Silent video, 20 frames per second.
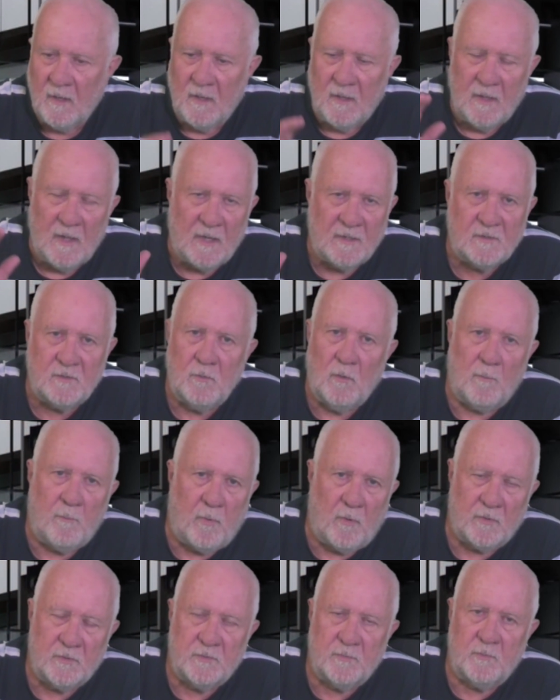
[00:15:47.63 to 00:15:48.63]
that's not
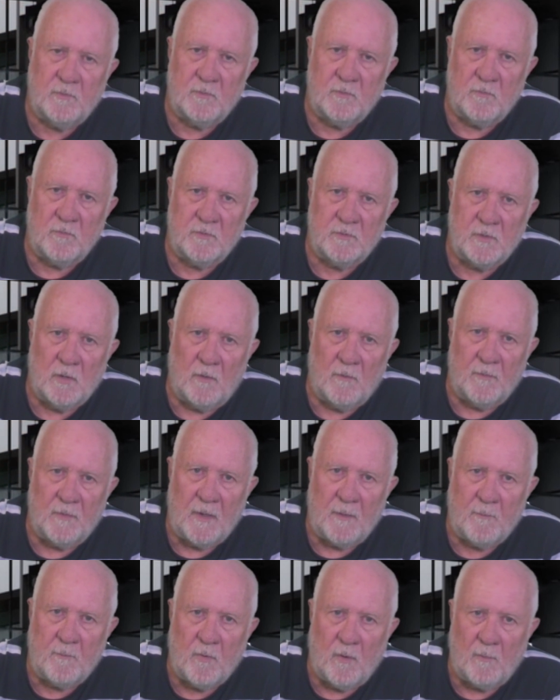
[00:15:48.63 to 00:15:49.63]
possible to resolve
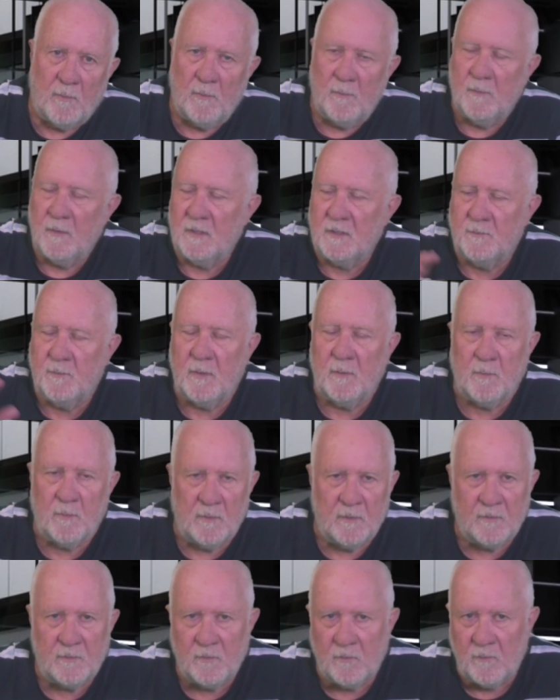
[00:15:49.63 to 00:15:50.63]
that problem, these people
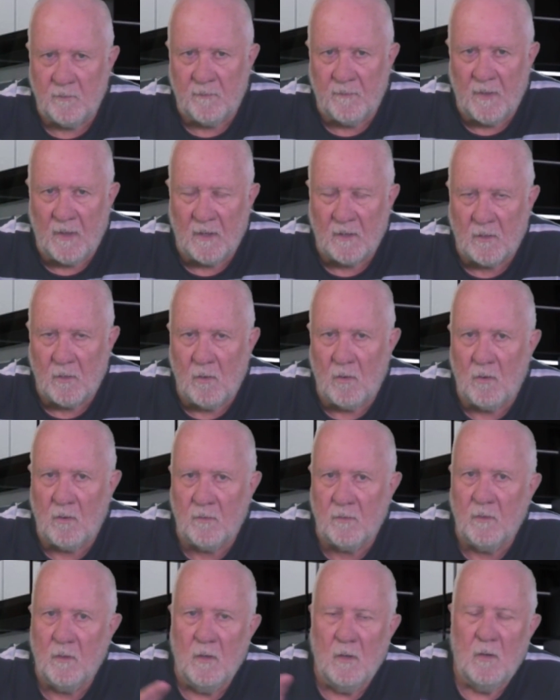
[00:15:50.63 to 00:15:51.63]
are too far
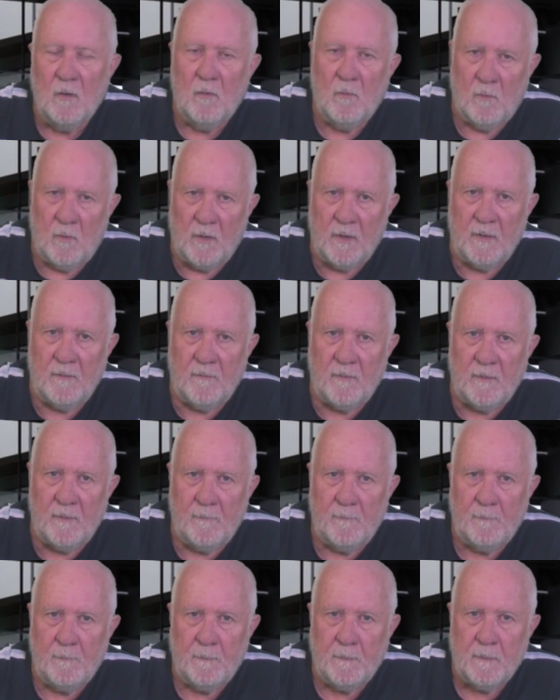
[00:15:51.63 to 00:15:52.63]
gone, whatever.
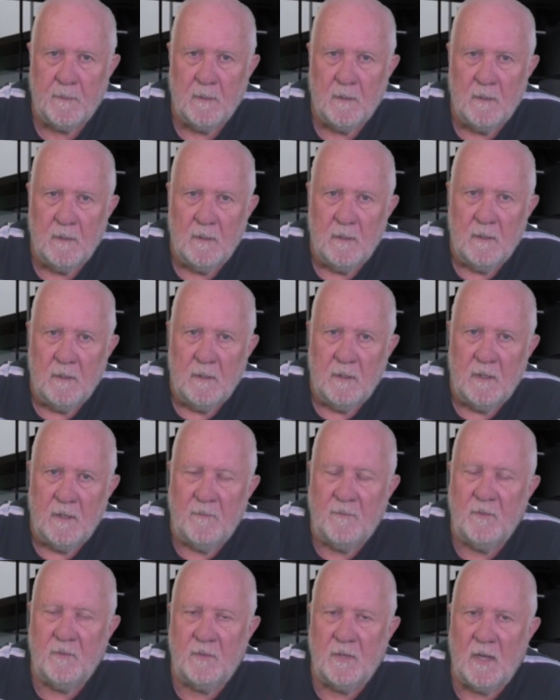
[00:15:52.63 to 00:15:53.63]
If
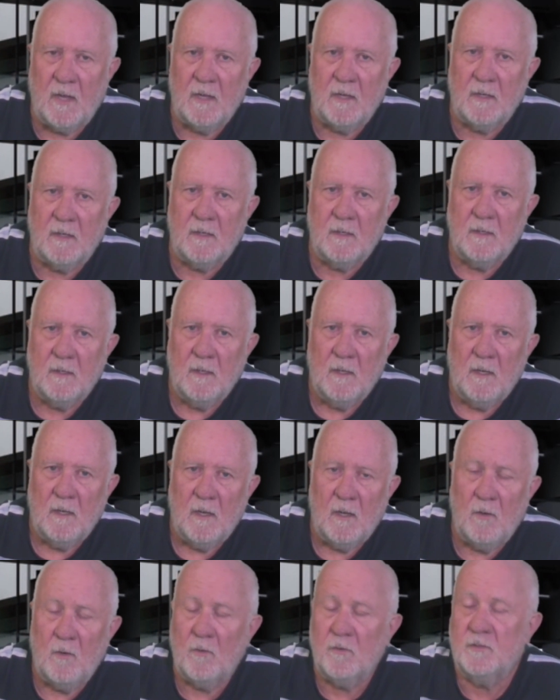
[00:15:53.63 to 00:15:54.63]
you take a
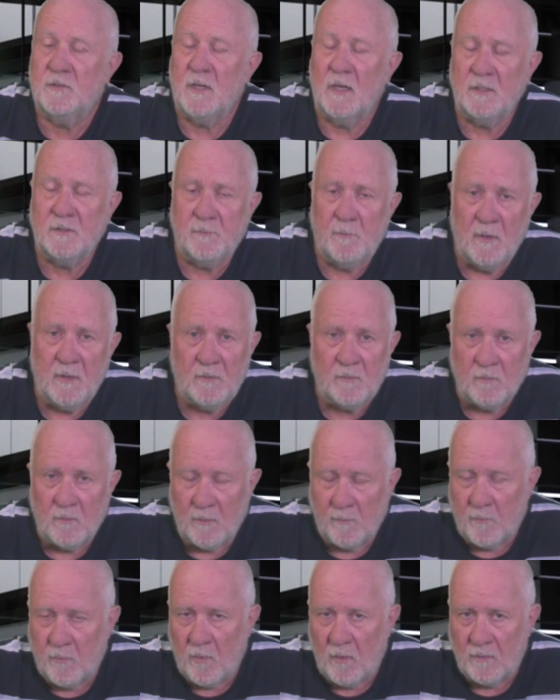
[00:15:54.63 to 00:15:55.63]
non-judgmental
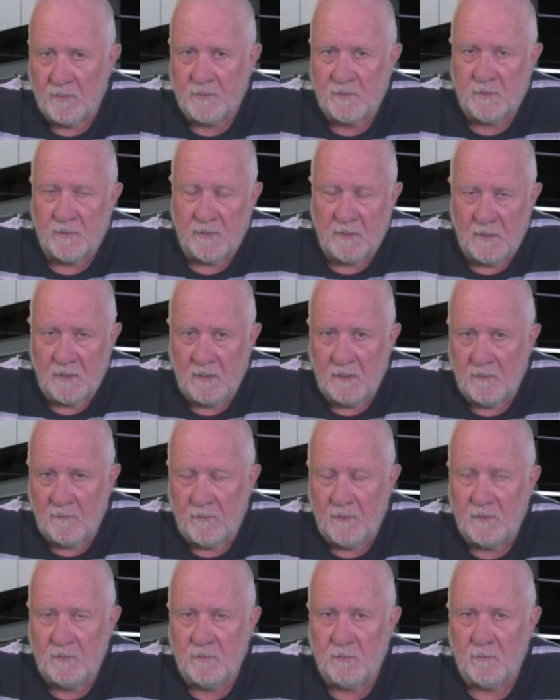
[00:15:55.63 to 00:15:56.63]
approach to
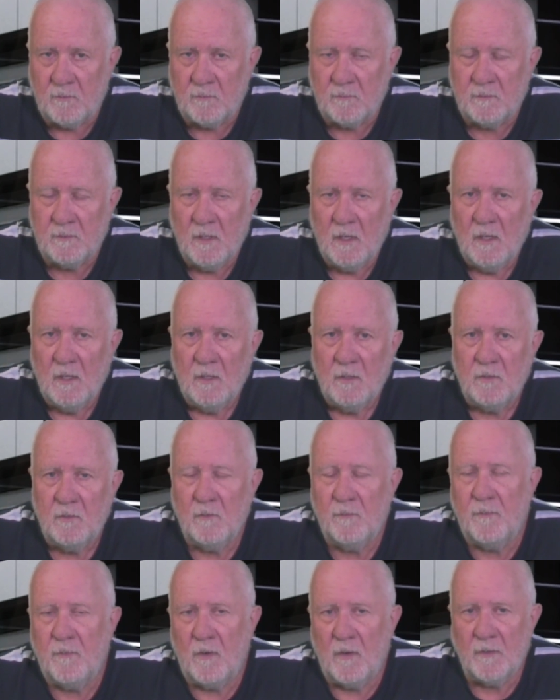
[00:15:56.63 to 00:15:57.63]
individuals, you'll
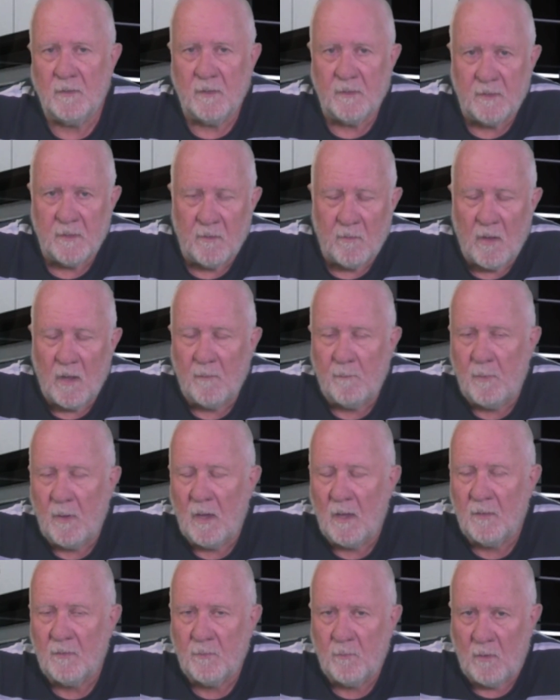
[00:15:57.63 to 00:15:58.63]
find that there are
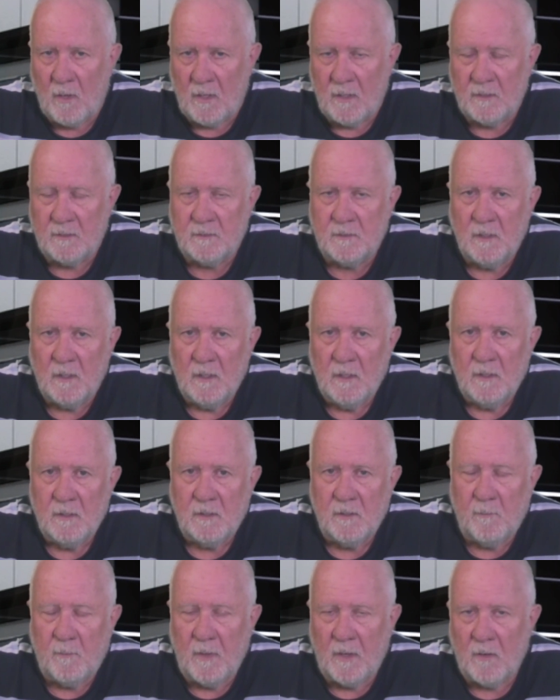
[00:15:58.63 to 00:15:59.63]
pathways to
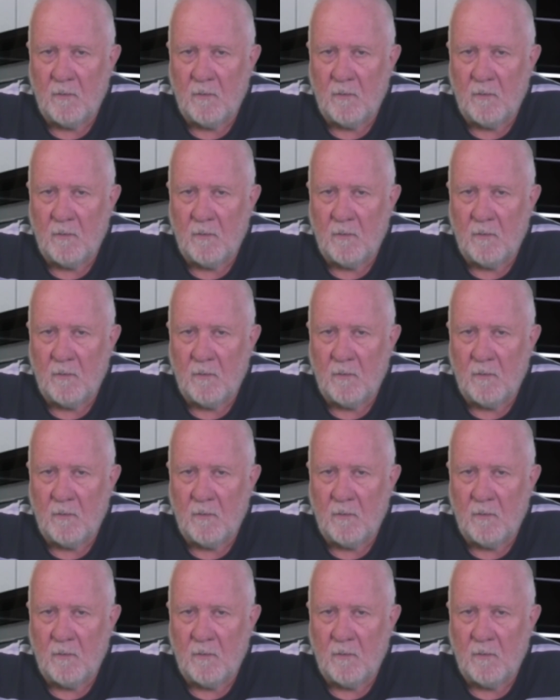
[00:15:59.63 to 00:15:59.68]
better